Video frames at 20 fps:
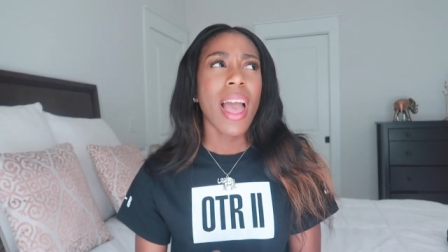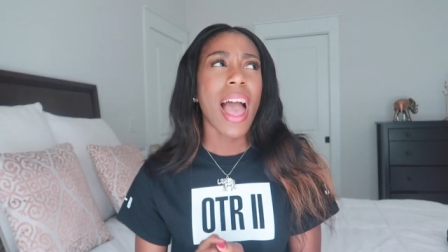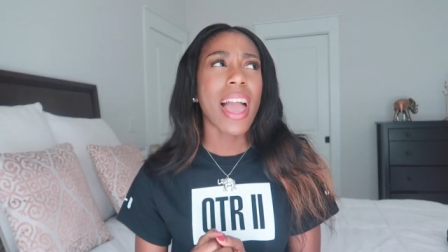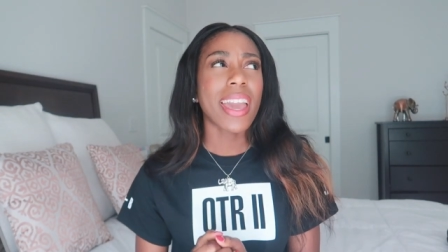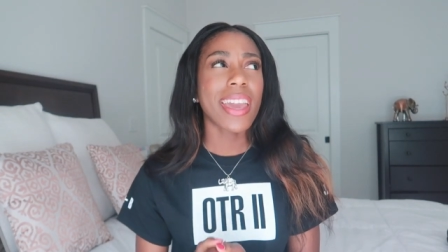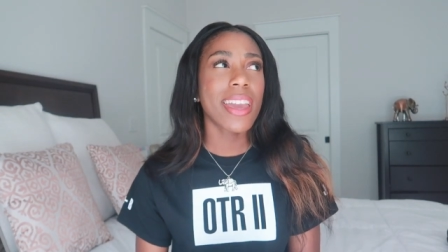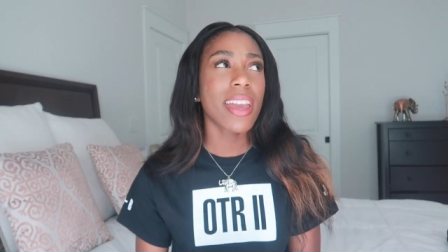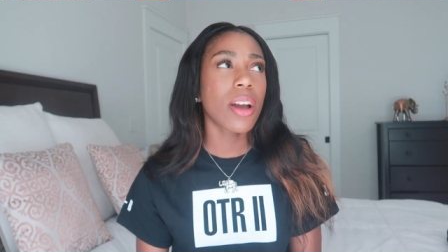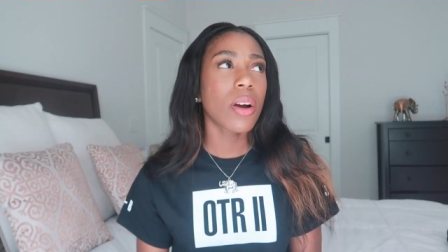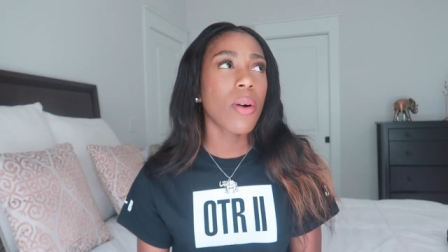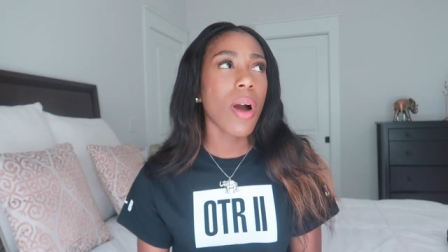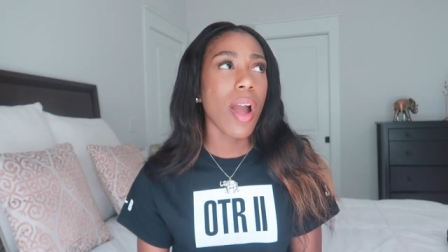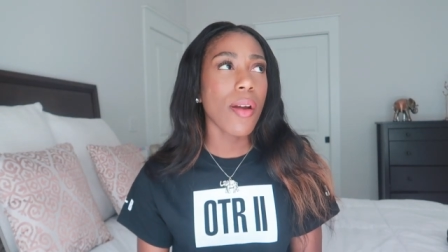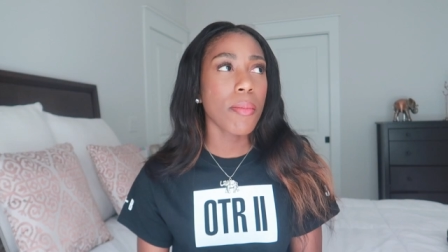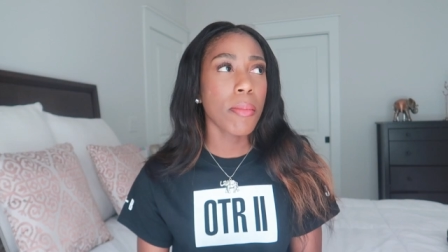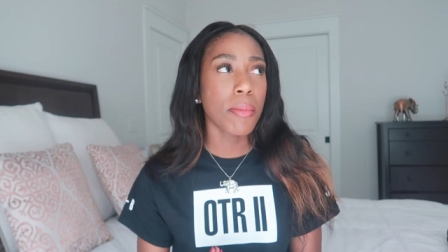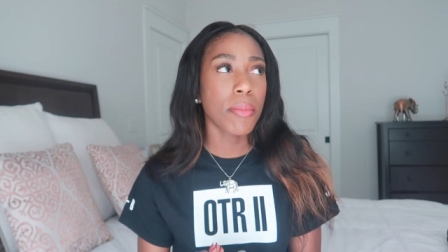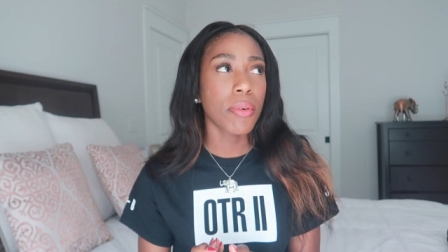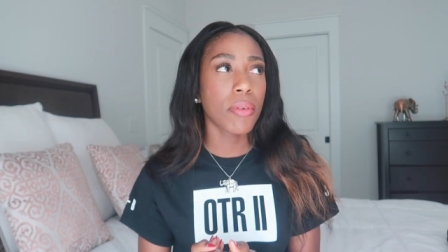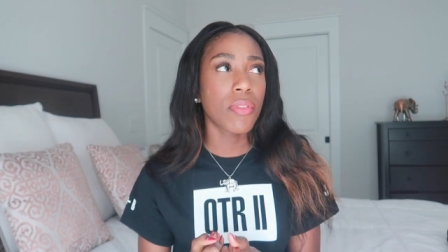I can't quite
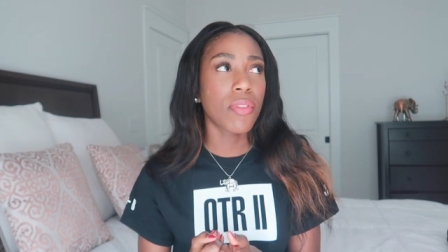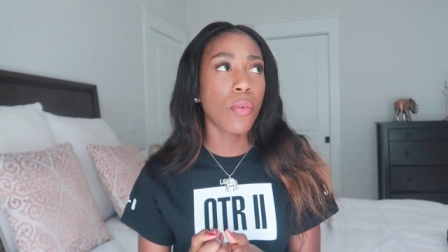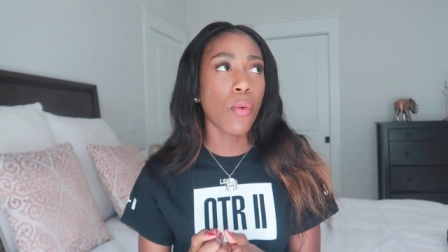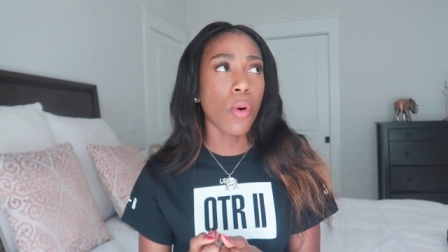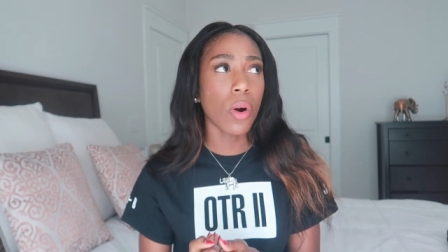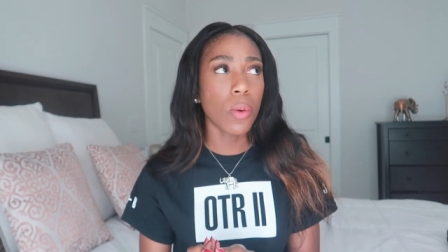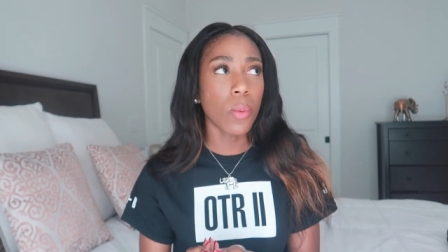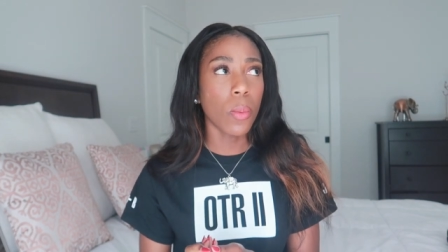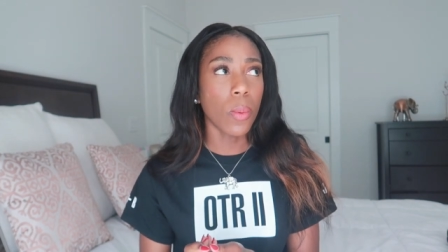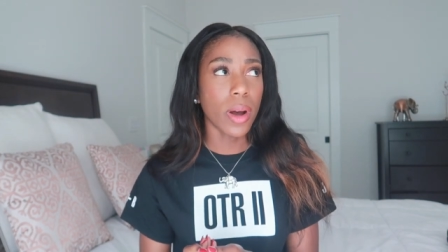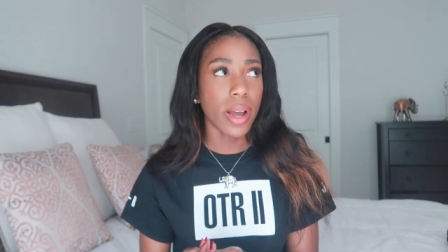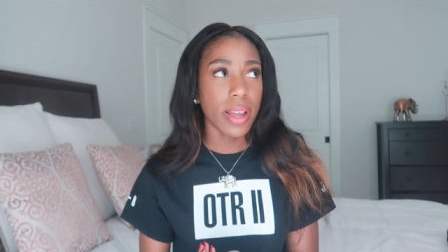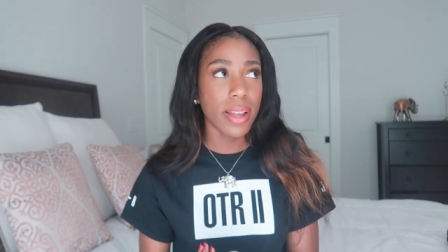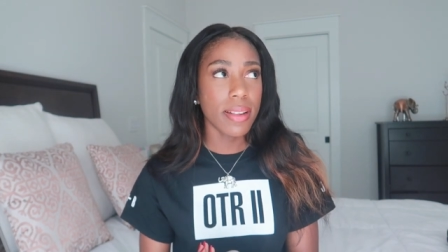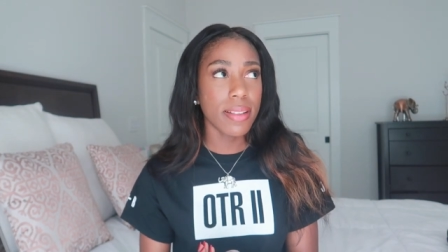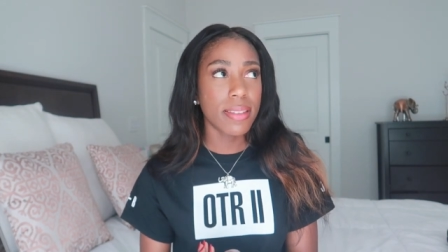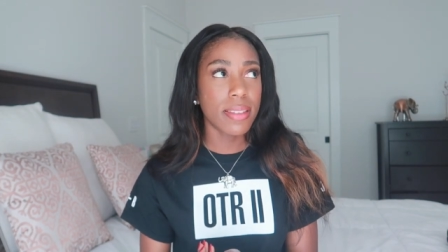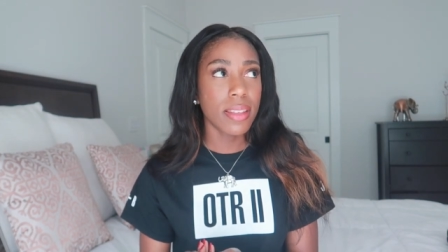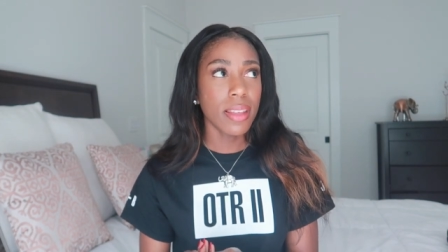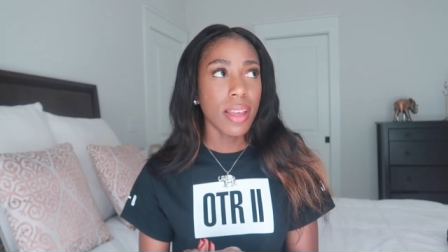remember for
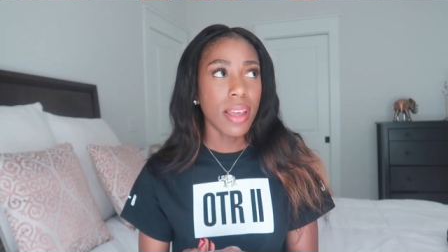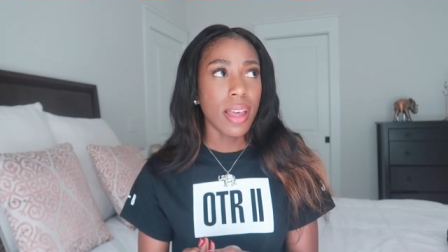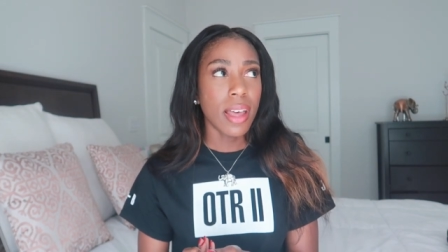what,